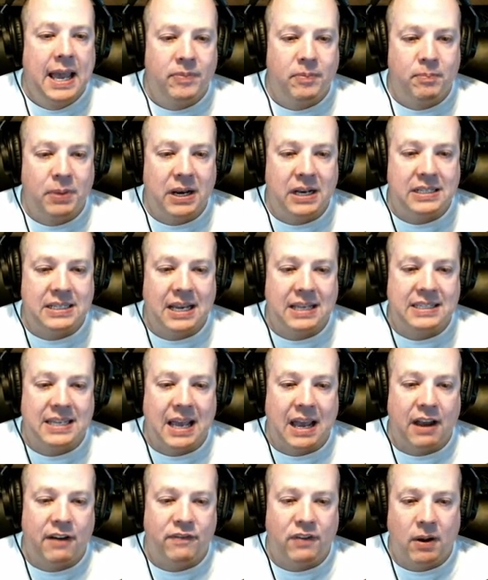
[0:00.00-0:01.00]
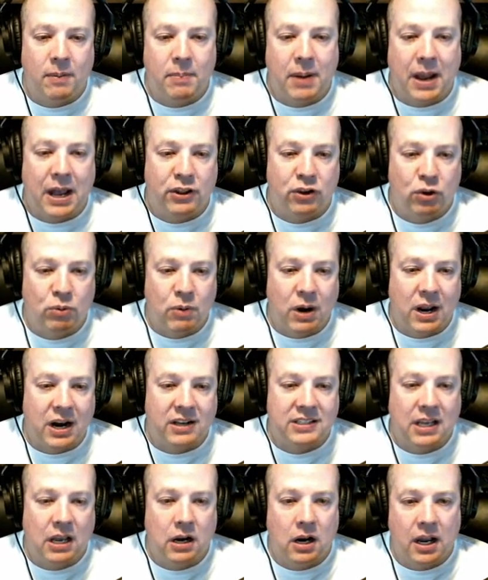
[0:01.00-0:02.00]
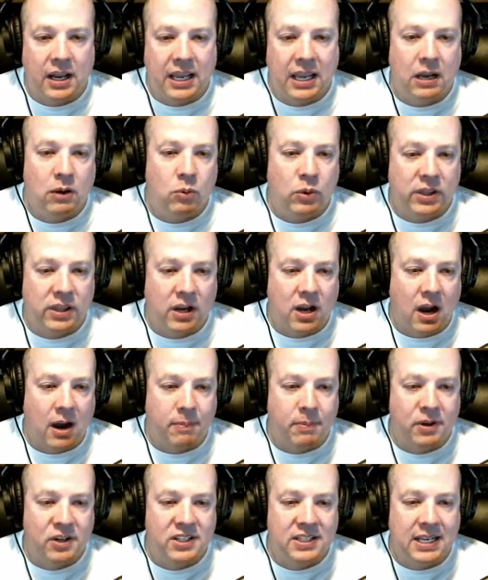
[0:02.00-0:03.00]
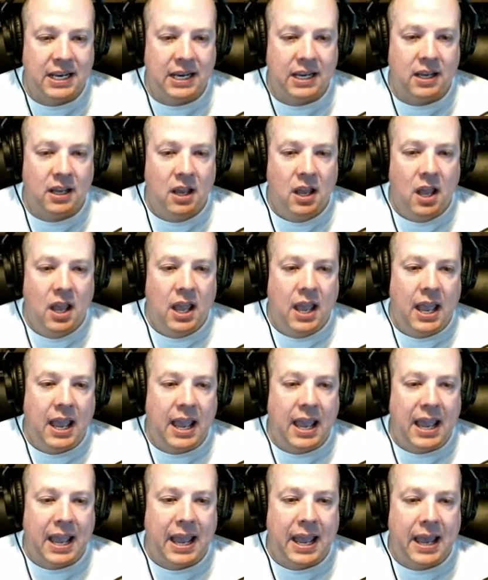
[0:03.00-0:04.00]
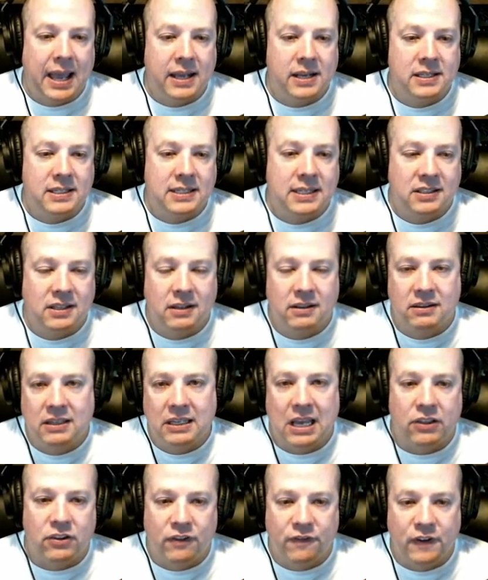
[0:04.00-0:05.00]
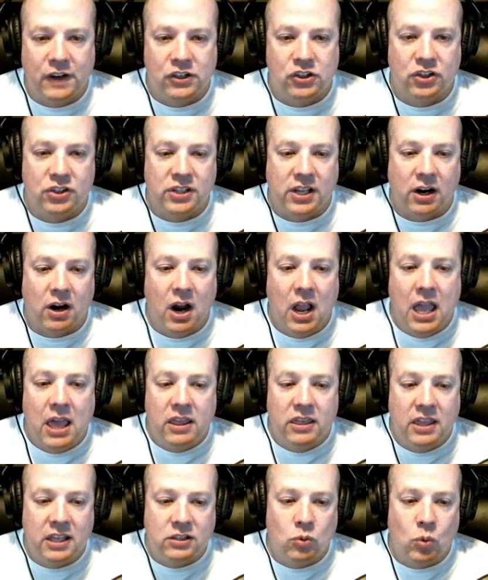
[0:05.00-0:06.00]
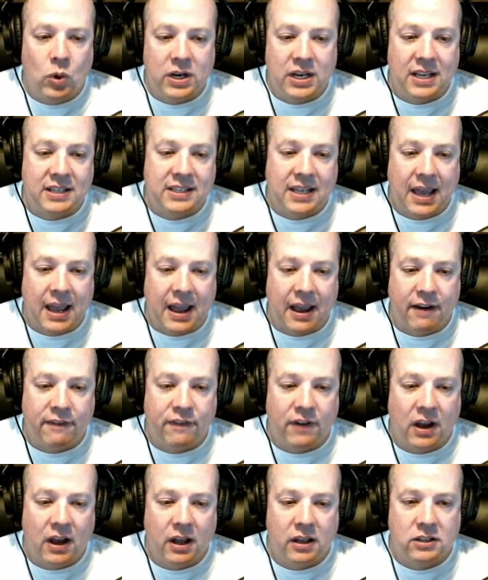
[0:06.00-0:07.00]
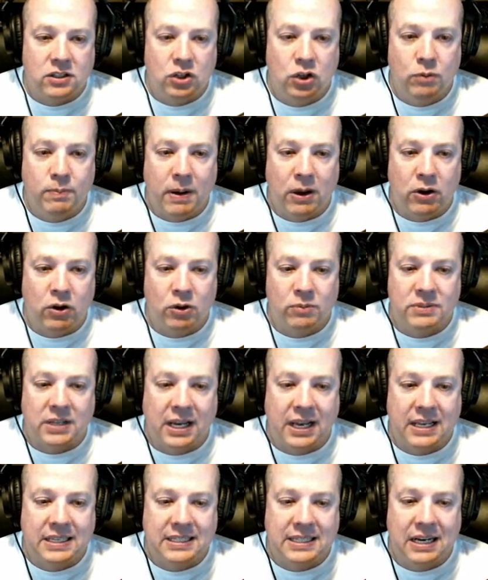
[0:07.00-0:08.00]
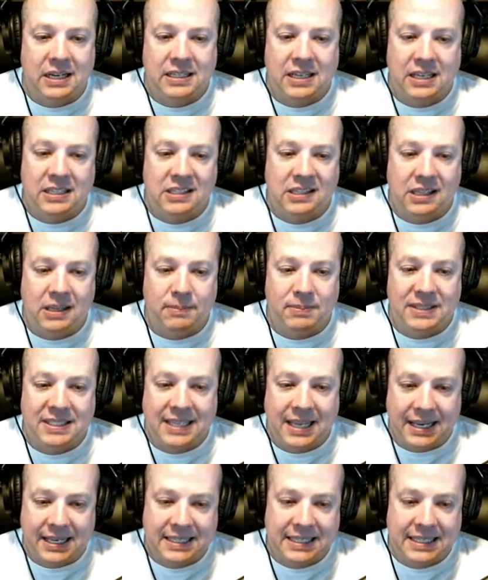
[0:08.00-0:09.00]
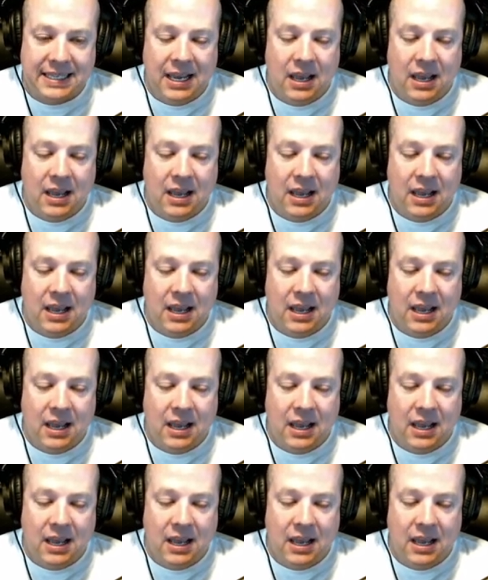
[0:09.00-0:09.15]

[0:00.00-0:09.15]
but it does have a bathroom right outside, again, with a copper sink and the other features there. This one does have two bedrooms. Like I said, it does sleep six.